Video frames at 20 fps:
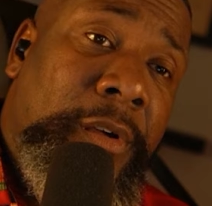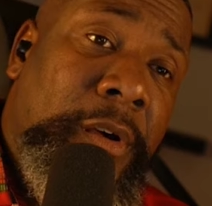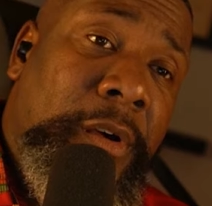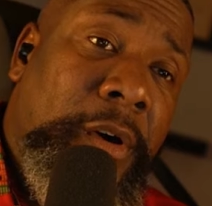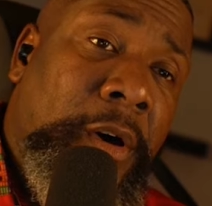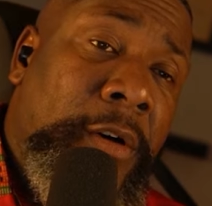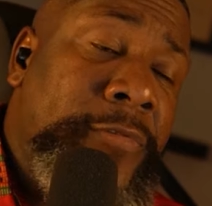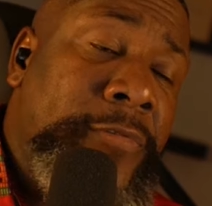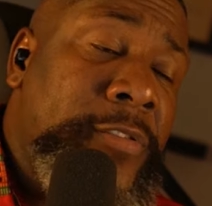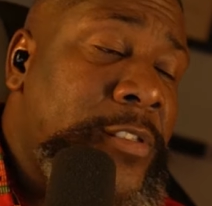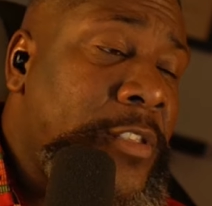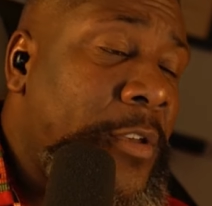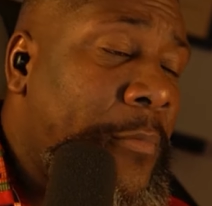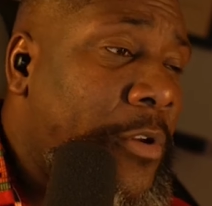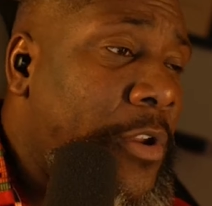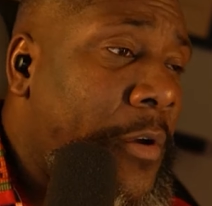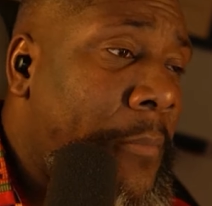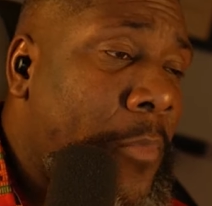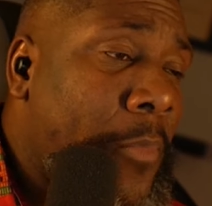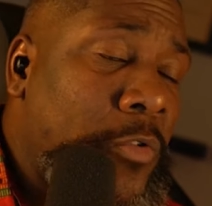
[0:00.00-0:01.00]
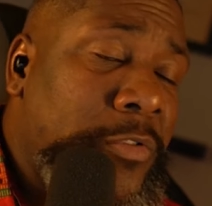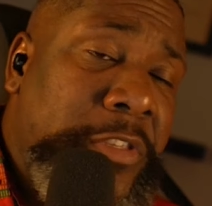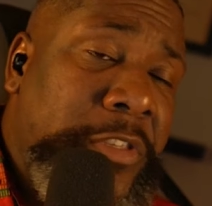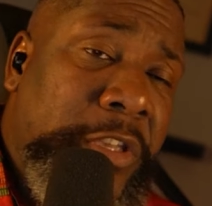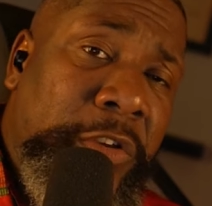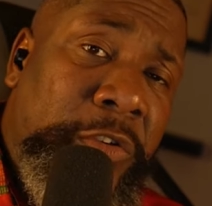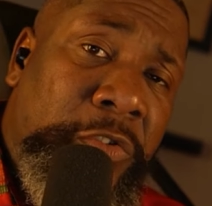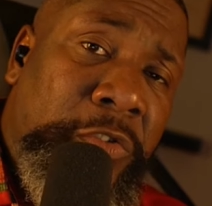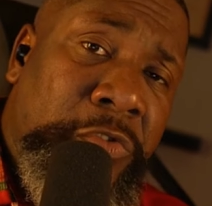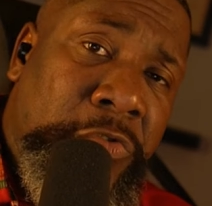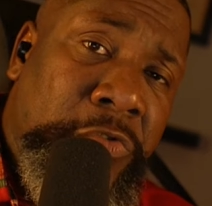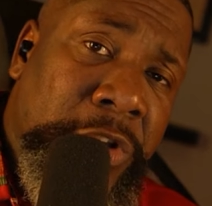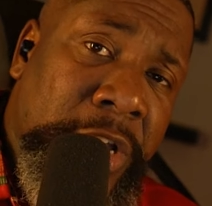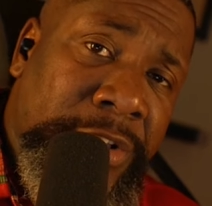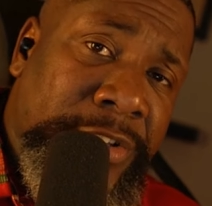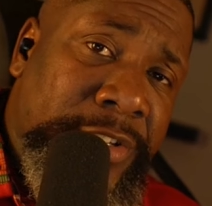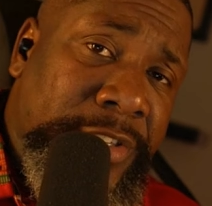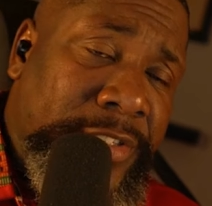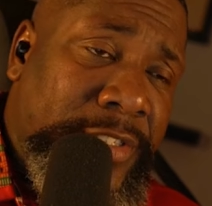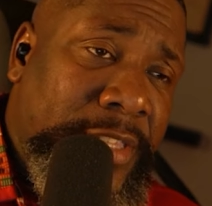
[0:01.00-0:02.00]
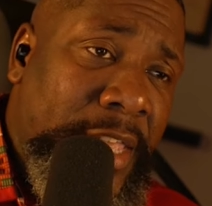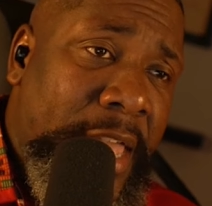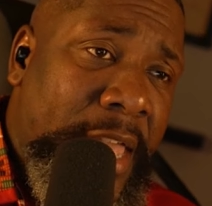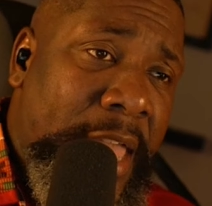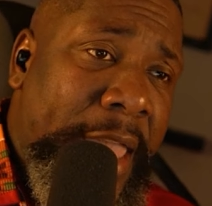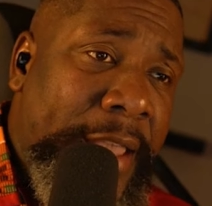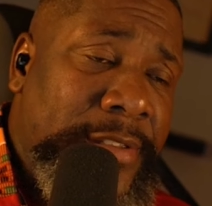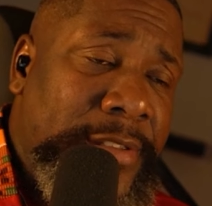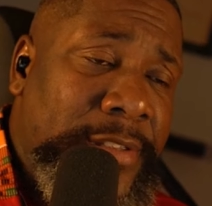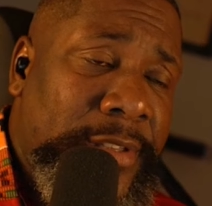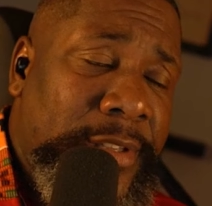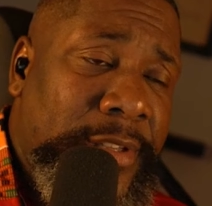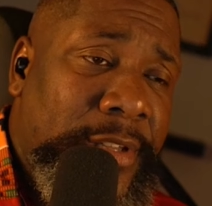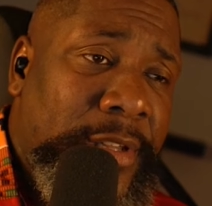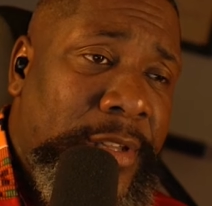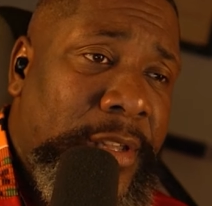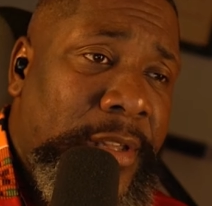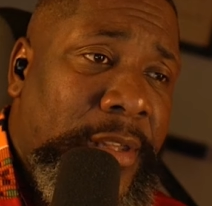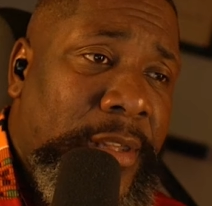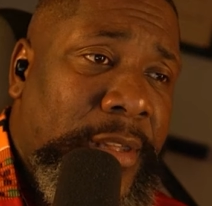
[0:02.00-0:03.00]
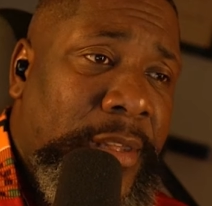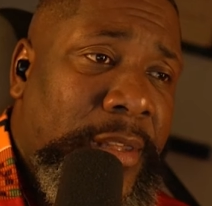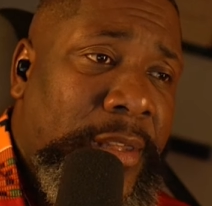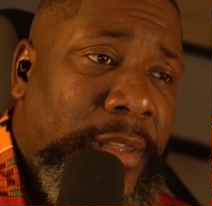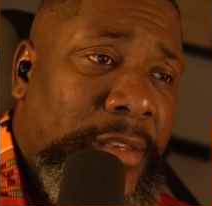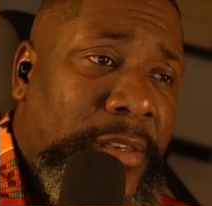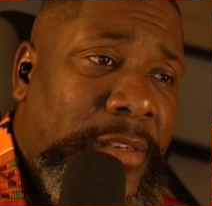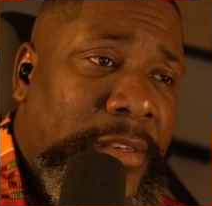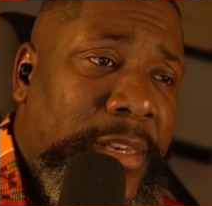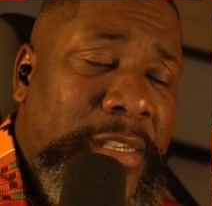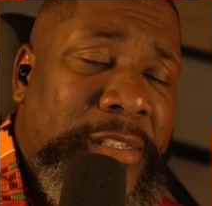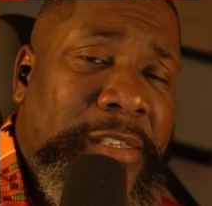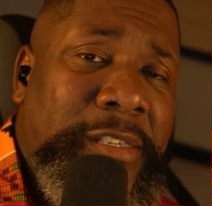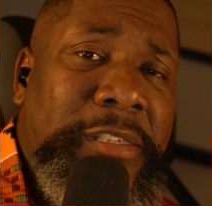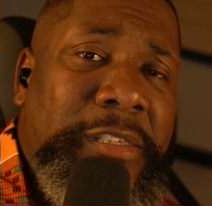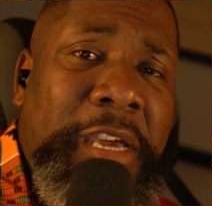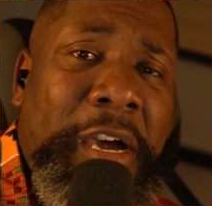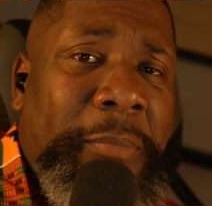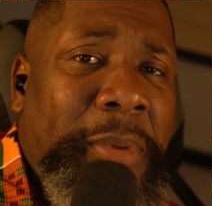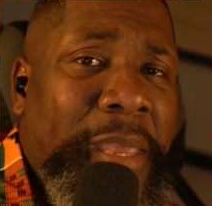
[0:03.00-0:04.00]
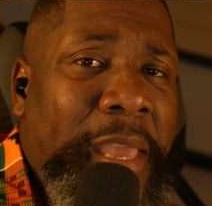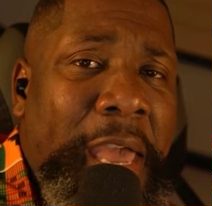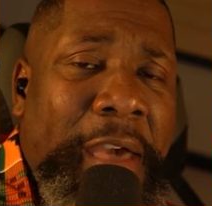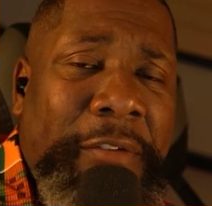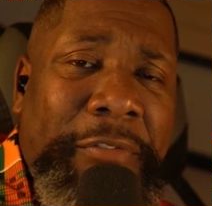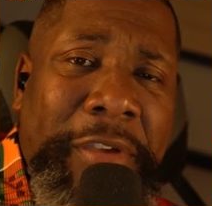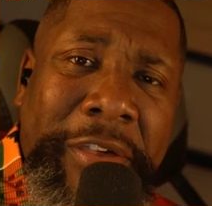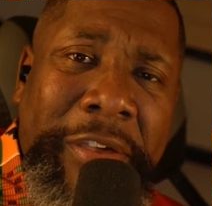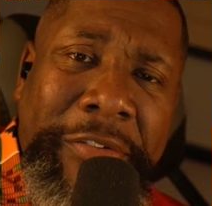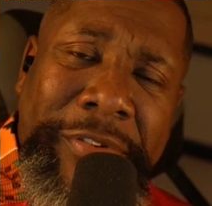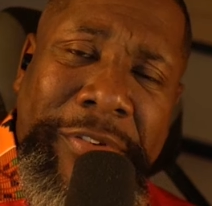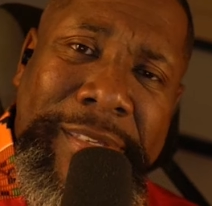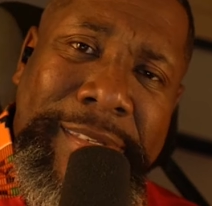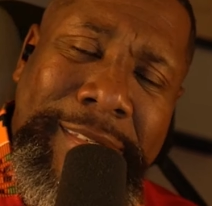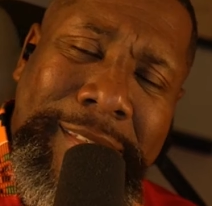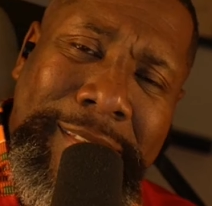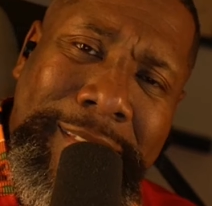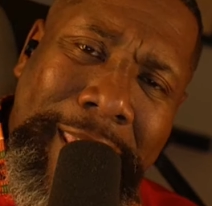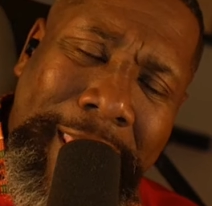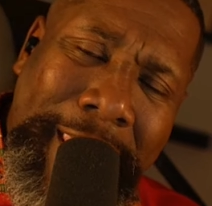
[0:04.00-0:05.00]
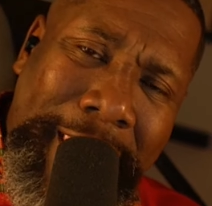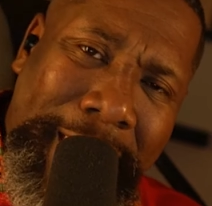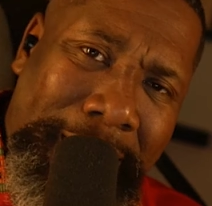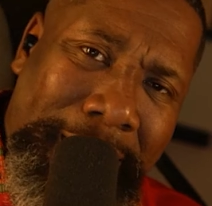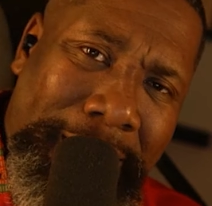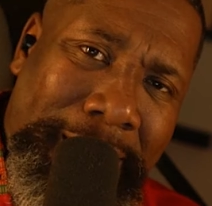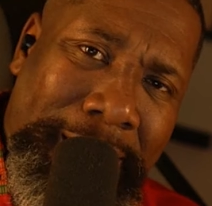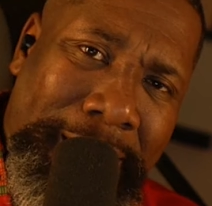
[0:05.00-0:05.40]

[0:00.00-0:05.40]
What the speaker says: of some of the most egregious things this dummy have ever said.